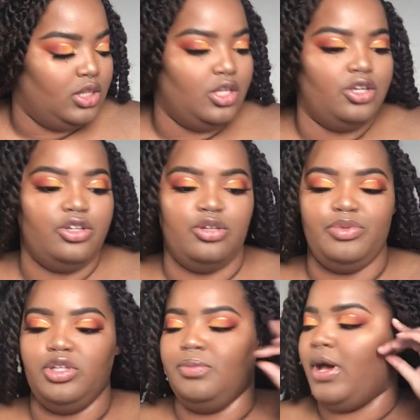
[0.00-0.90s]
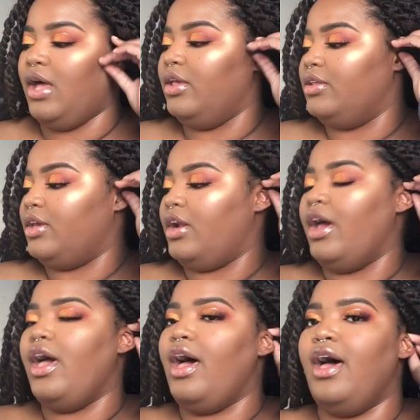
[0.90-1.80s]
the Huda Beauty palette that I
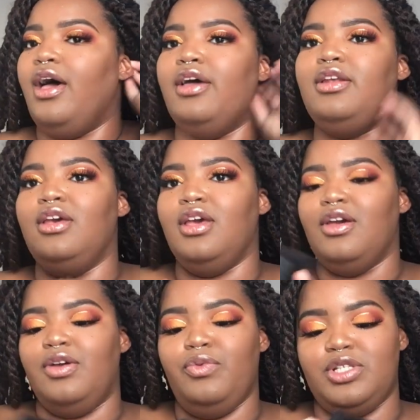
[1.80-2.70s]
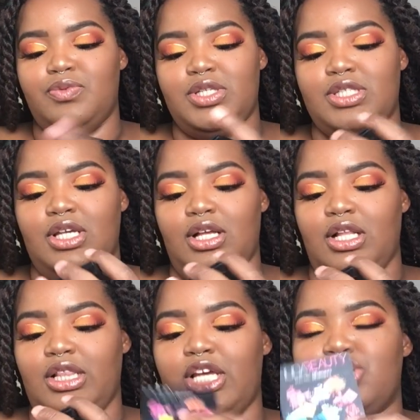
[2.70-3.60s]
had, which was the
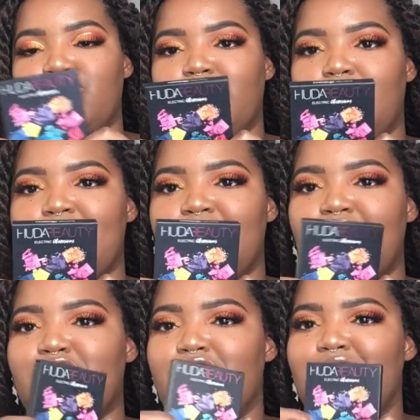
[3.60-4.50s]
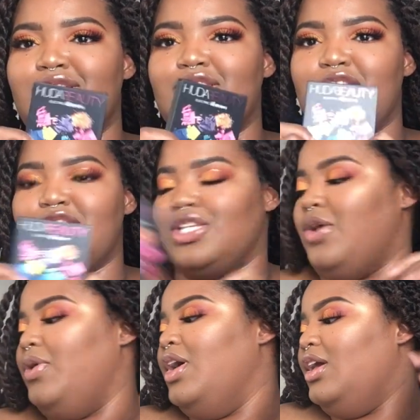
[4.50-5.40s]
Electric Obsessions.
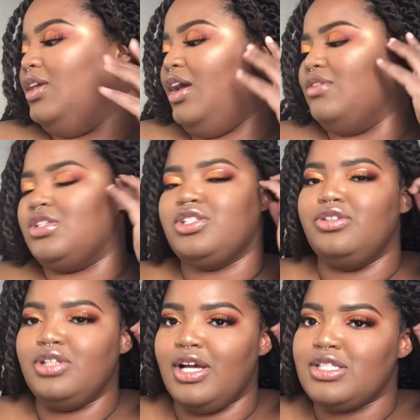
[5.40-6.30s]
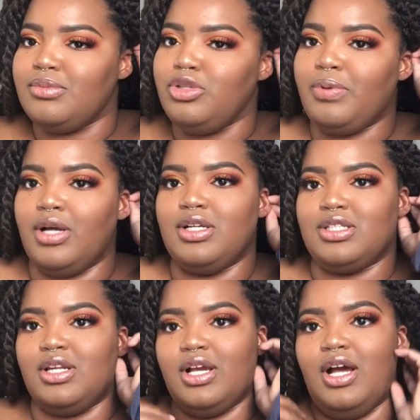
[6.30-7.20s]
So yeah, I was just showing you guys some new products
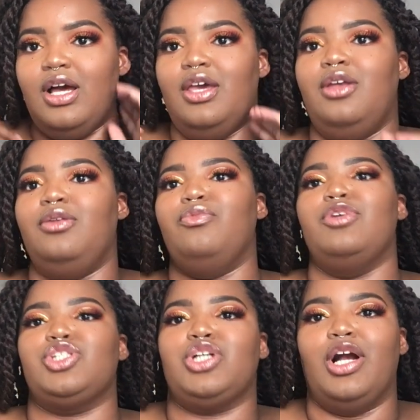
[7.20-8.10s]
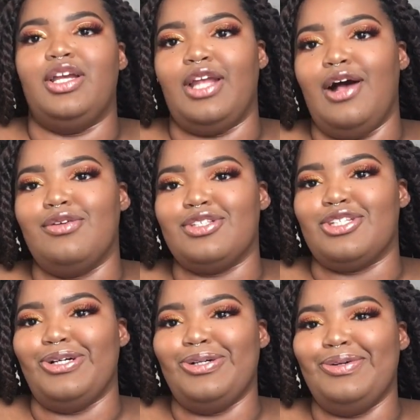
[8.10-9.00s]
that I got and was trying out.
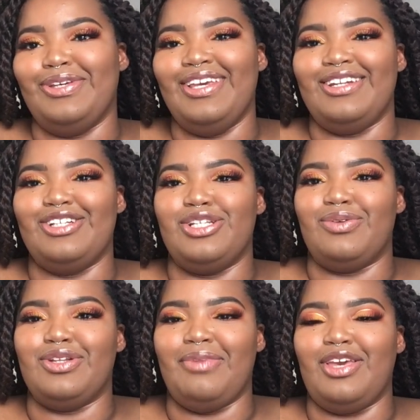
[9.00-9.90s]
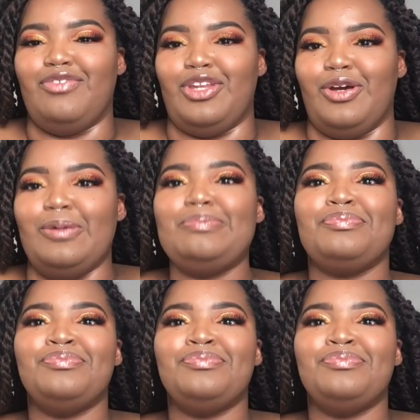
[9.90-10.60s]
So yeah, and I just wanted to make a video.